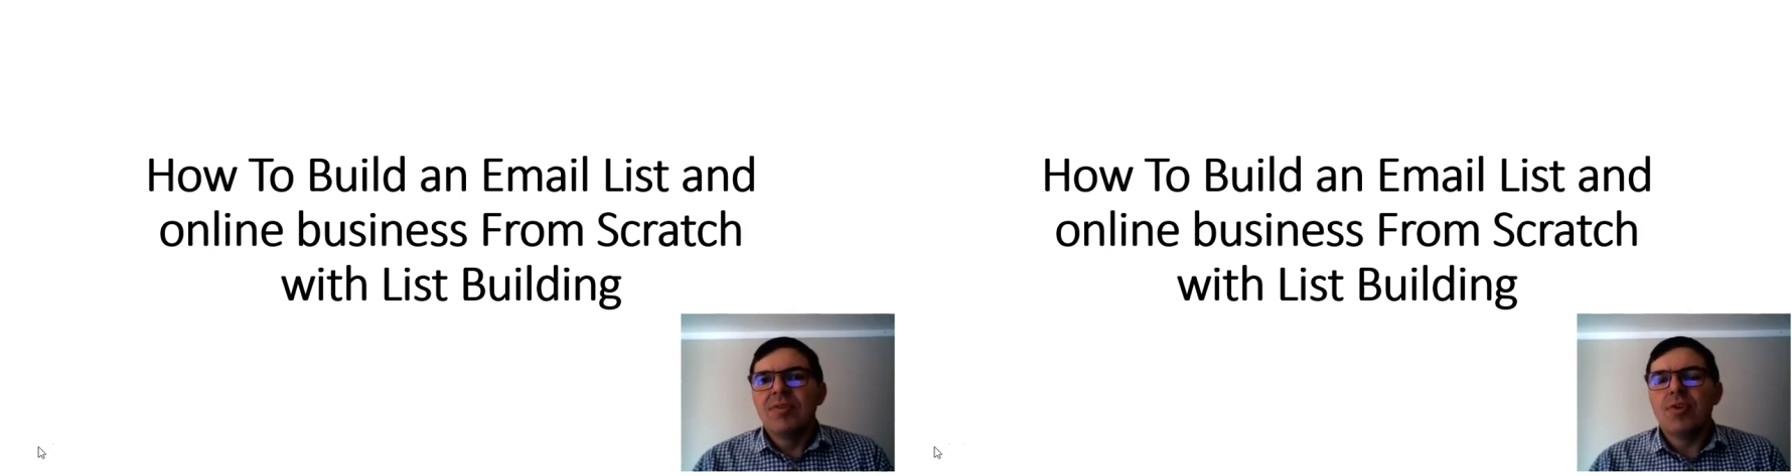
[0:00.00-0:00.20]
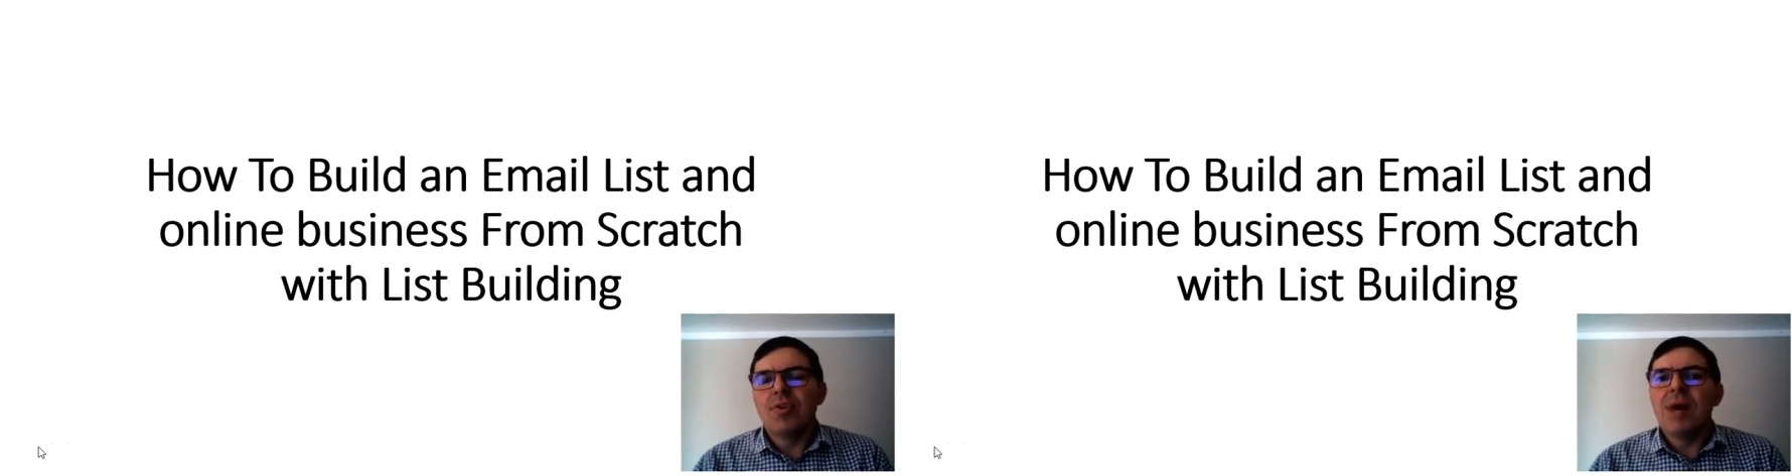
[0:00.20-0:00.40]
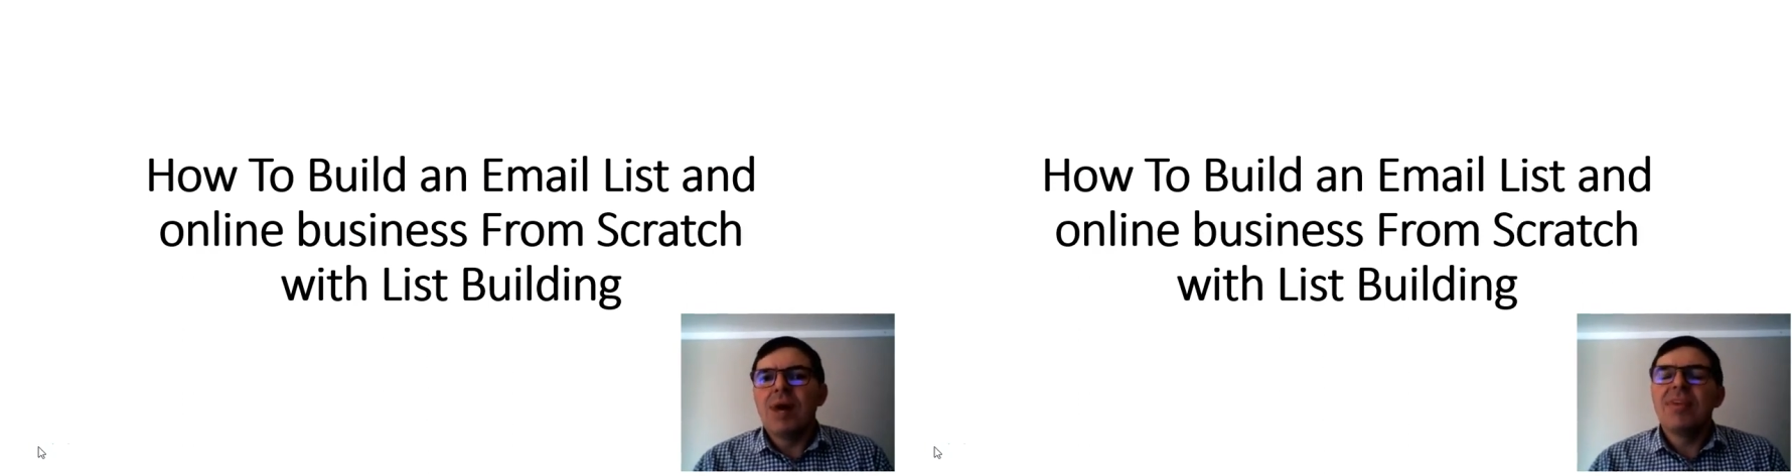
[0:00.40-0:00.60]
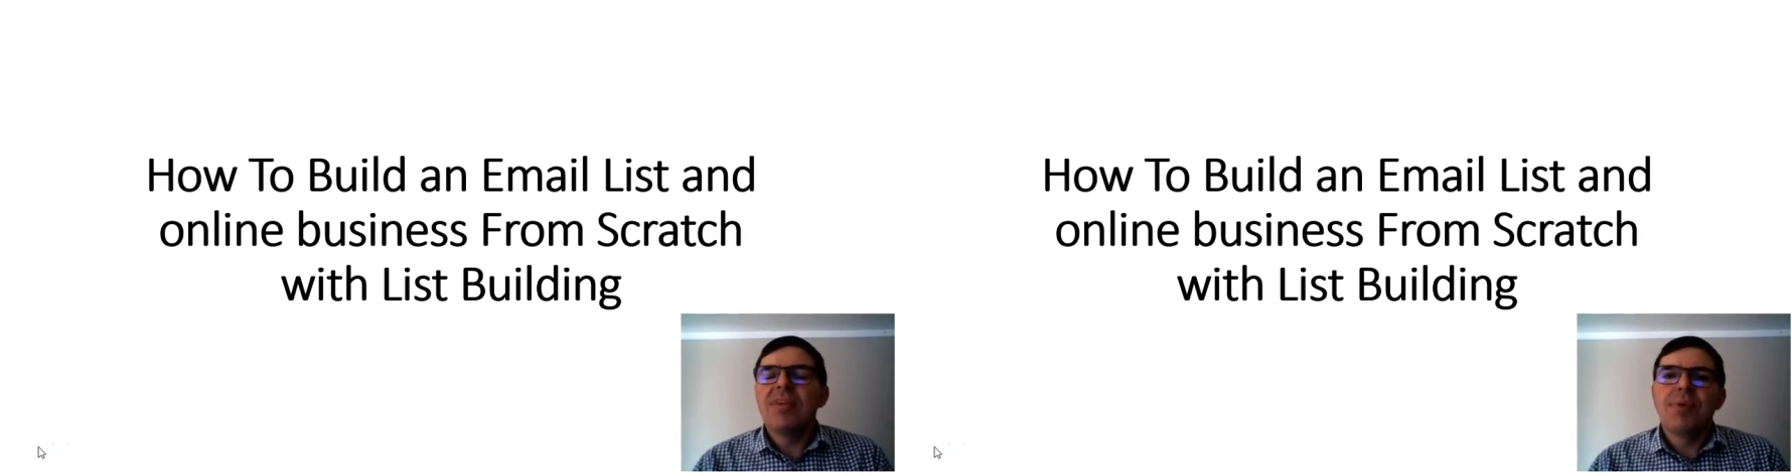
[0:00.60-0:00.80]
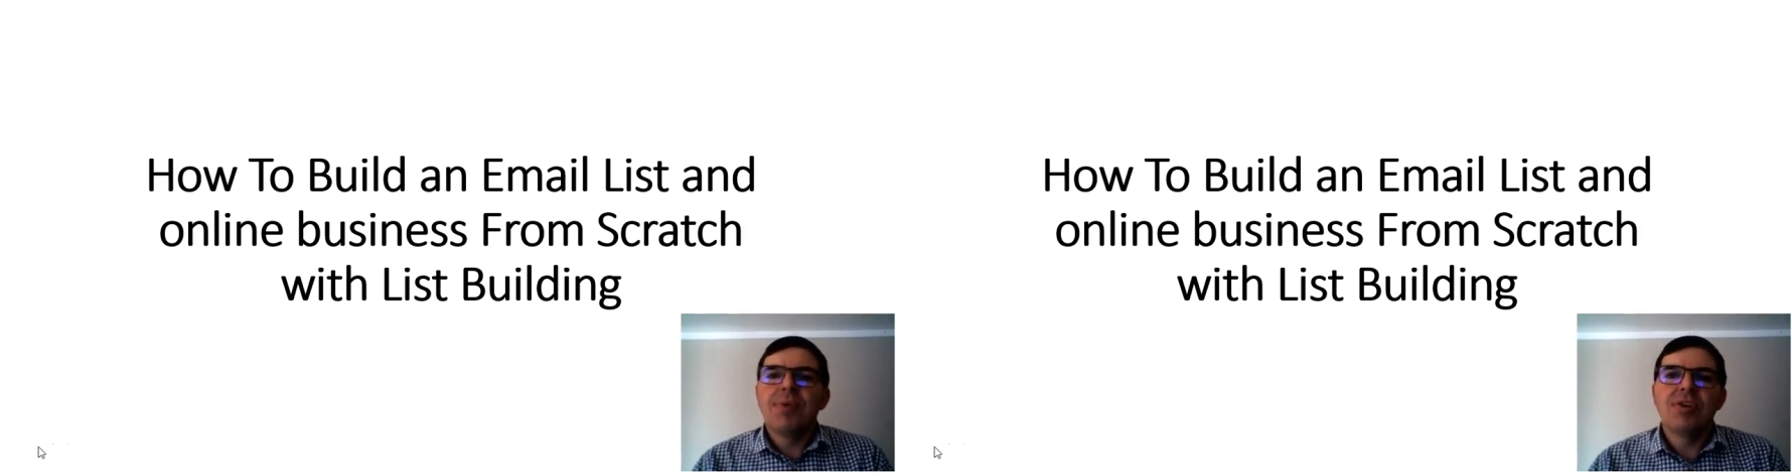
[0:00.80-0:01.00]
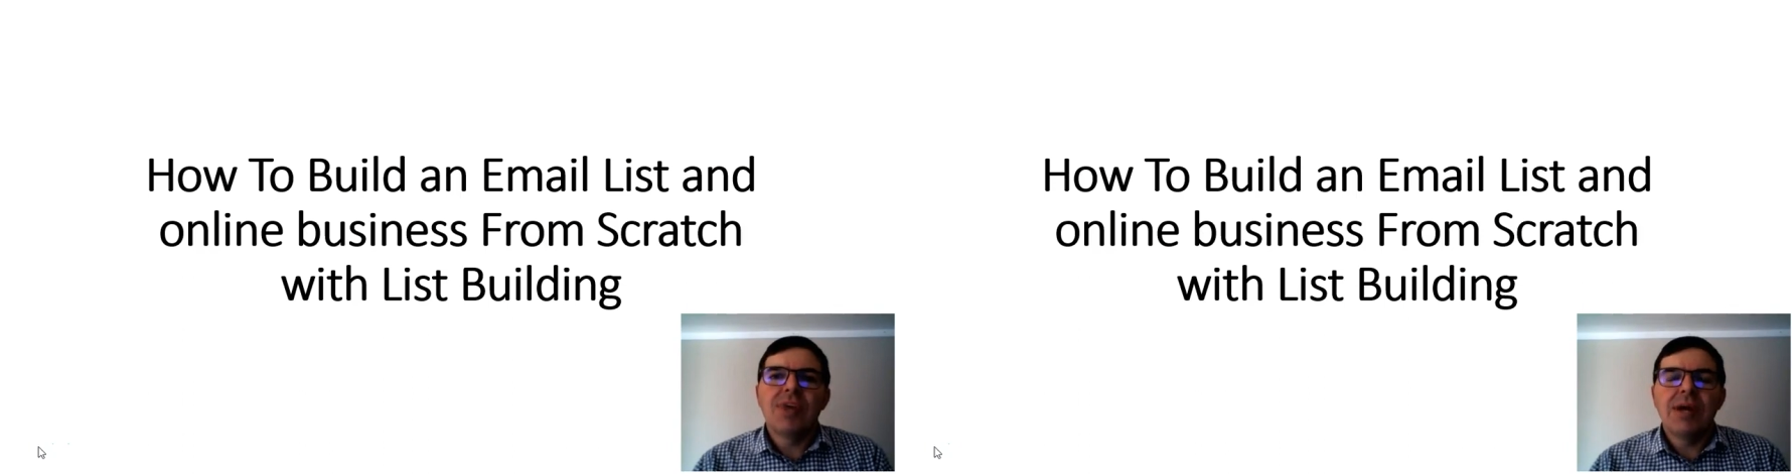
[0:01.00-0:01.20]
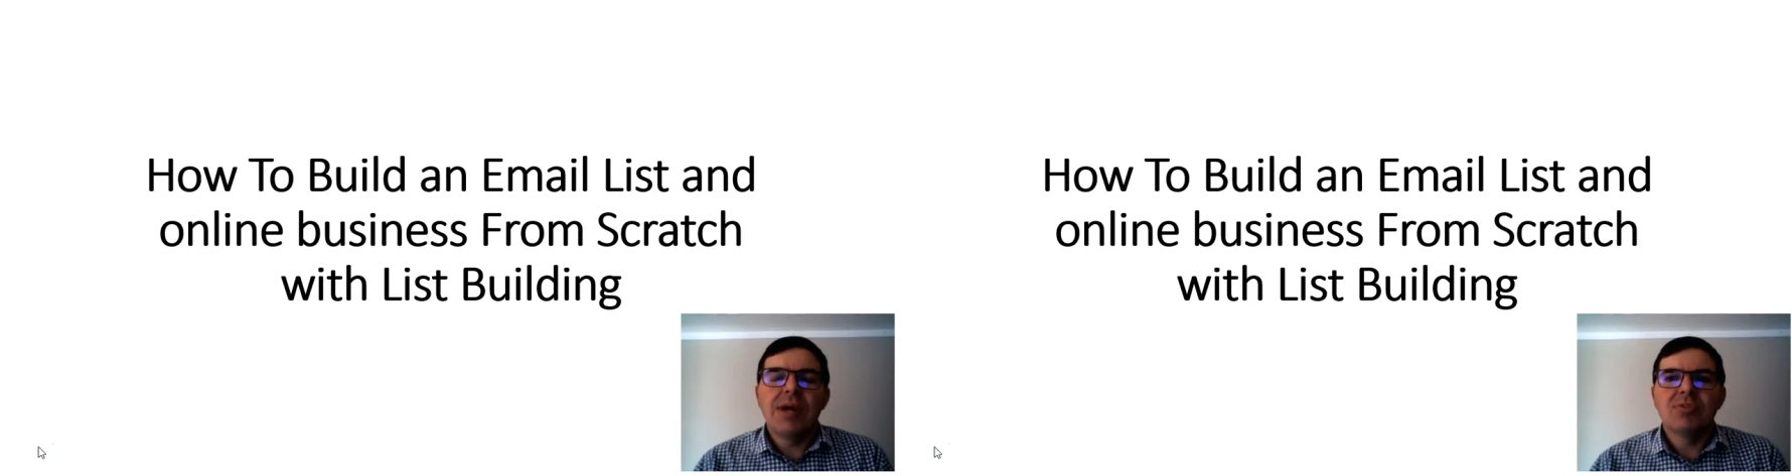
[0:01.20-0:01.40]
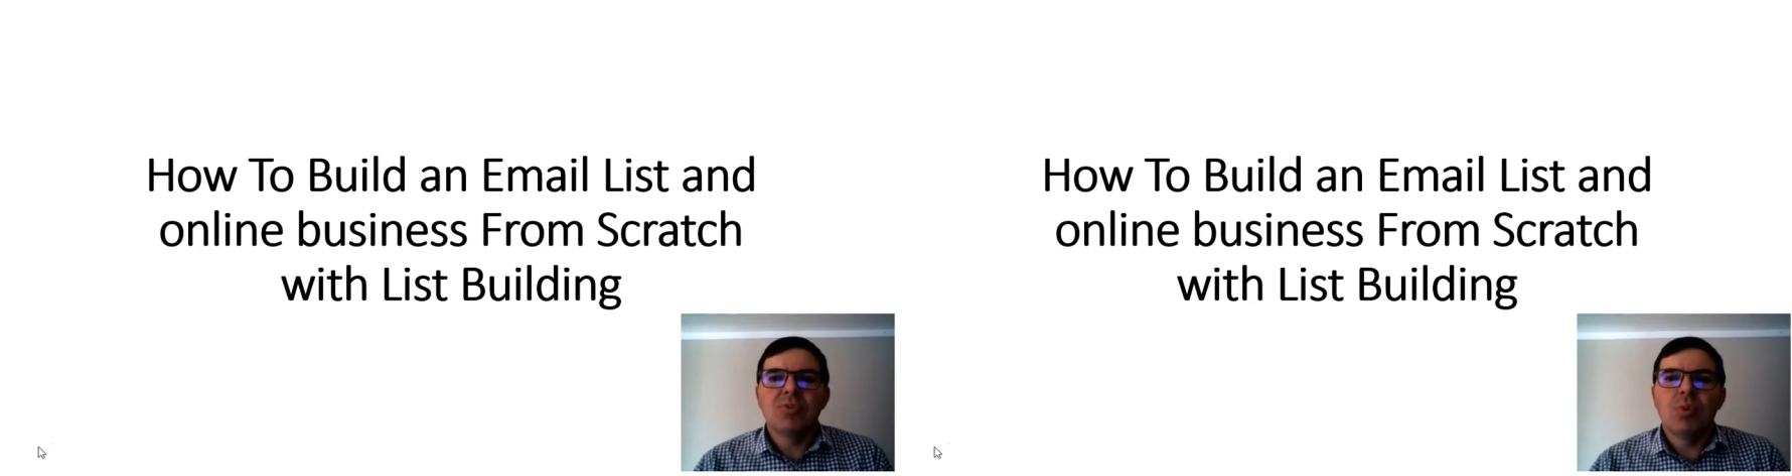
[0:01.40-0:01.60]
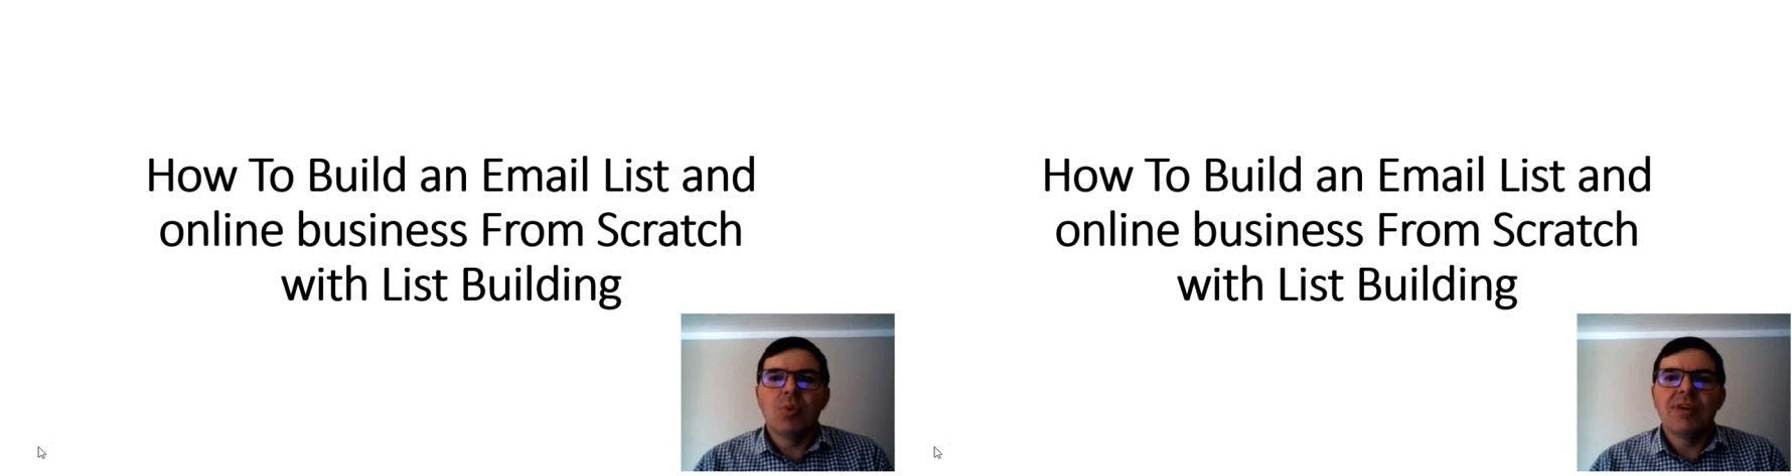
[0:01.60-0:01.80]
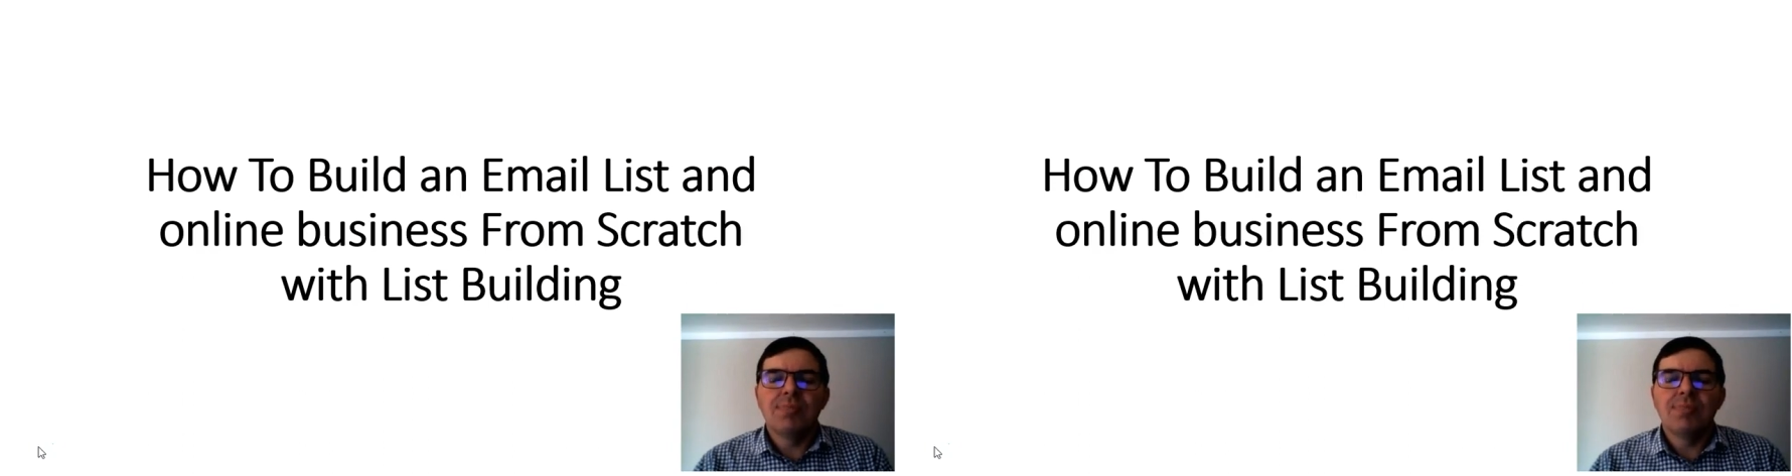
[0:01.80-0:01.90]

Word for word: from other programs where